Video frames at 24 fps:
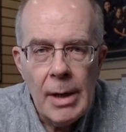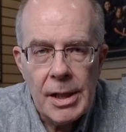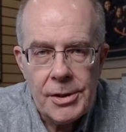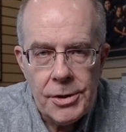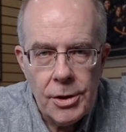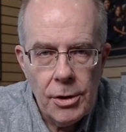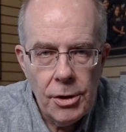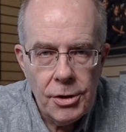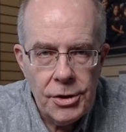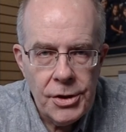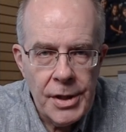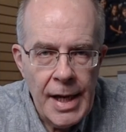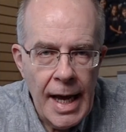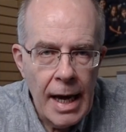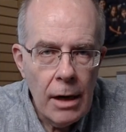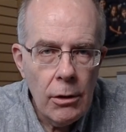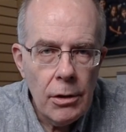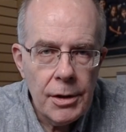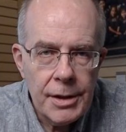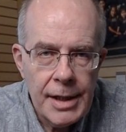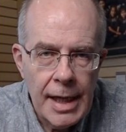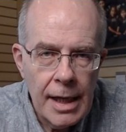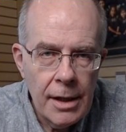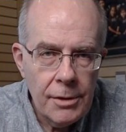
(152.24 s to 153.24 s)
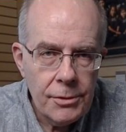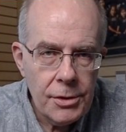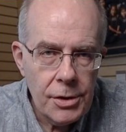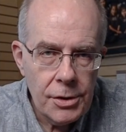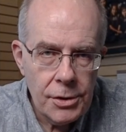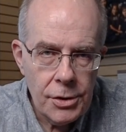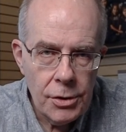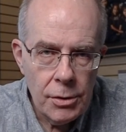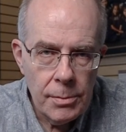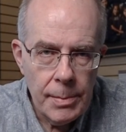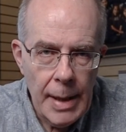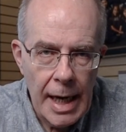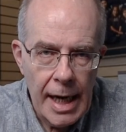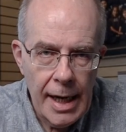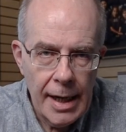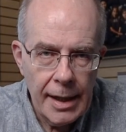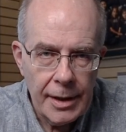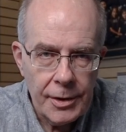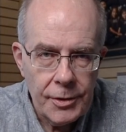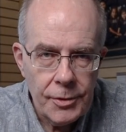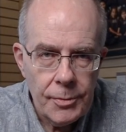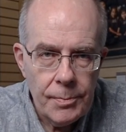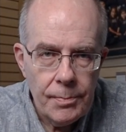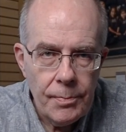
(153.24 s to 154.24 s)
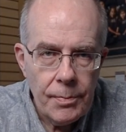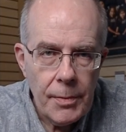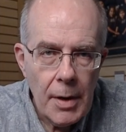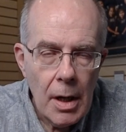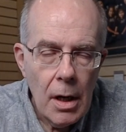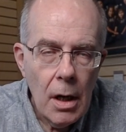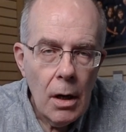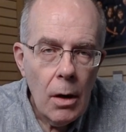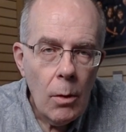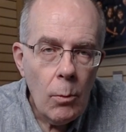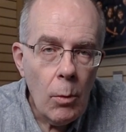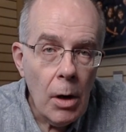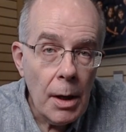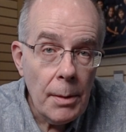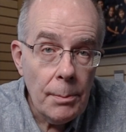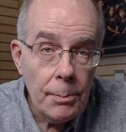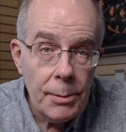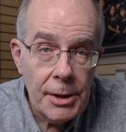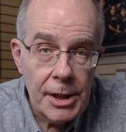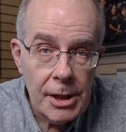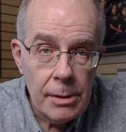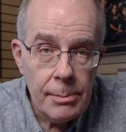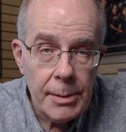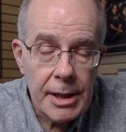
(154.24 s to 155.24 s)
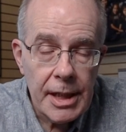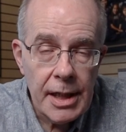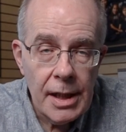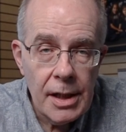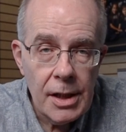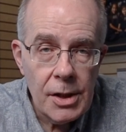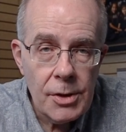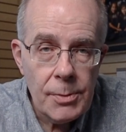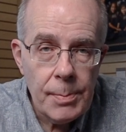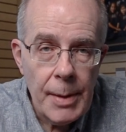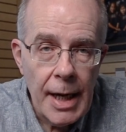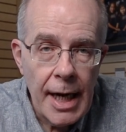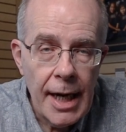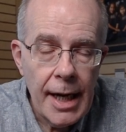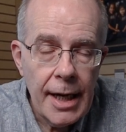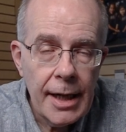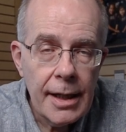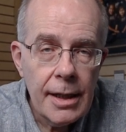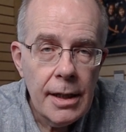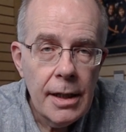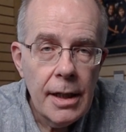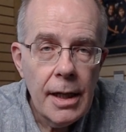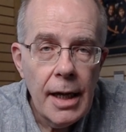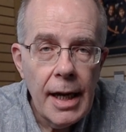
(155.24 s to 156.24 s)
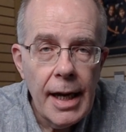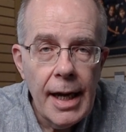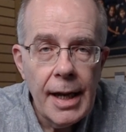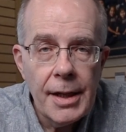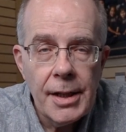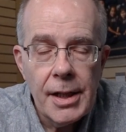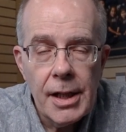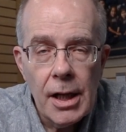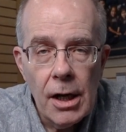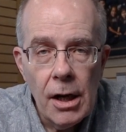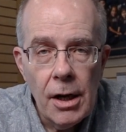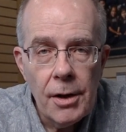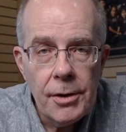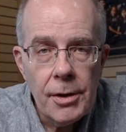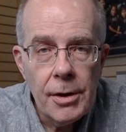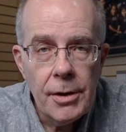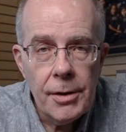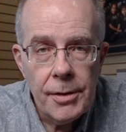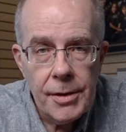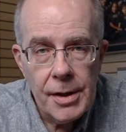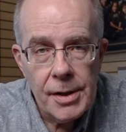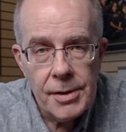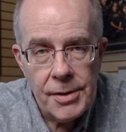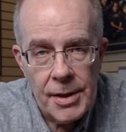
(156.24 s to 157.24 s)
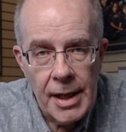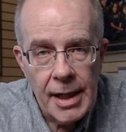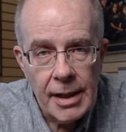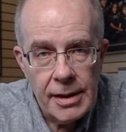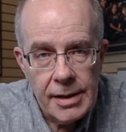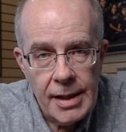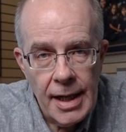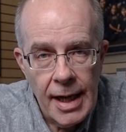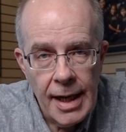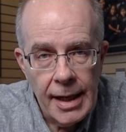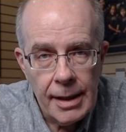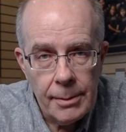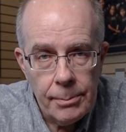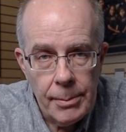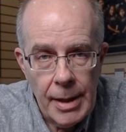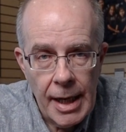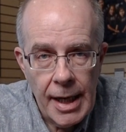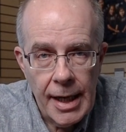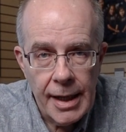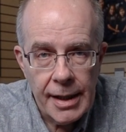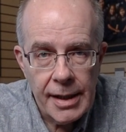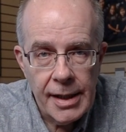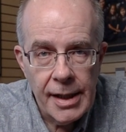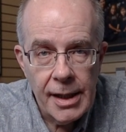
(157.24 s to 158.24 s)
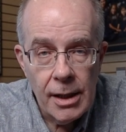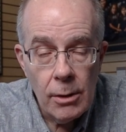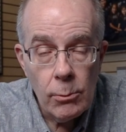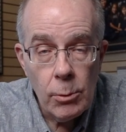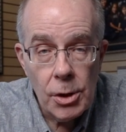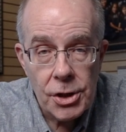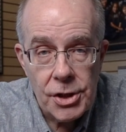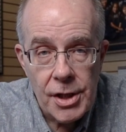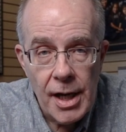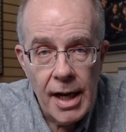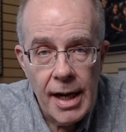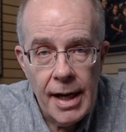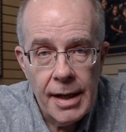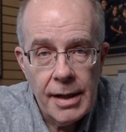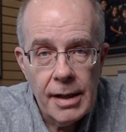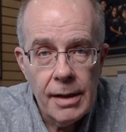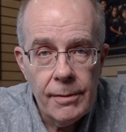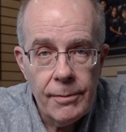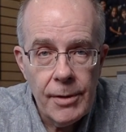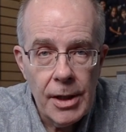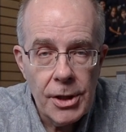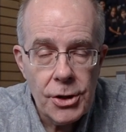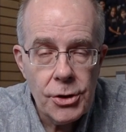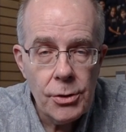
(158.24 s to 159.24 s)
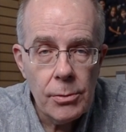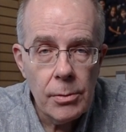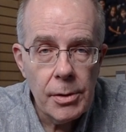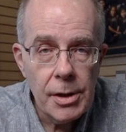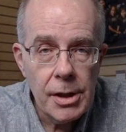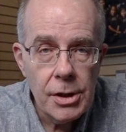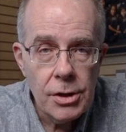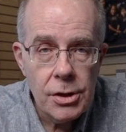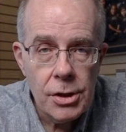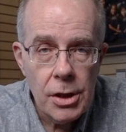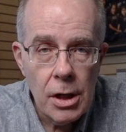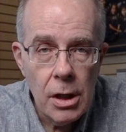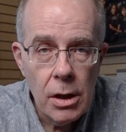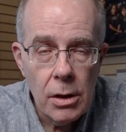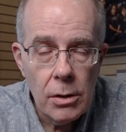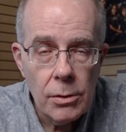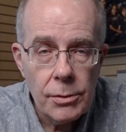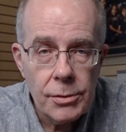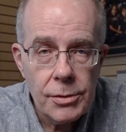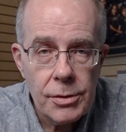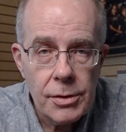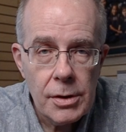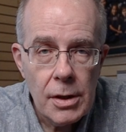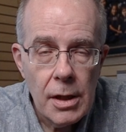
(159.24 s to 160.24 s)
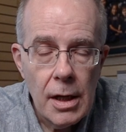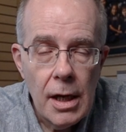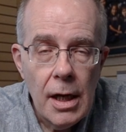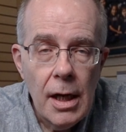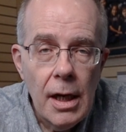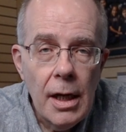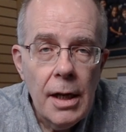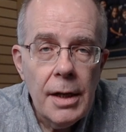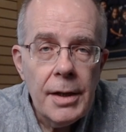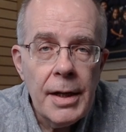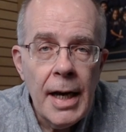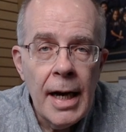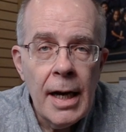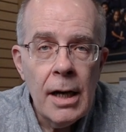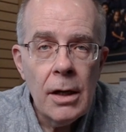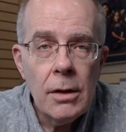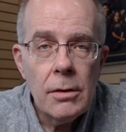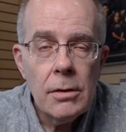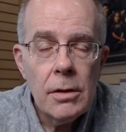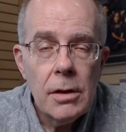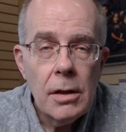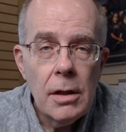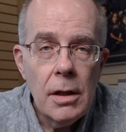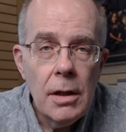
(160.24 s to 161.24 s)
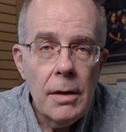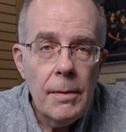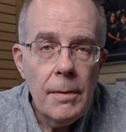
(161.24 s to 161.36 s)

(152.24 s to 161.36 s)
my search now are down to two bags. One Peter McKinnon's bag and the other the think tank bag here, which I eventually chose. Now,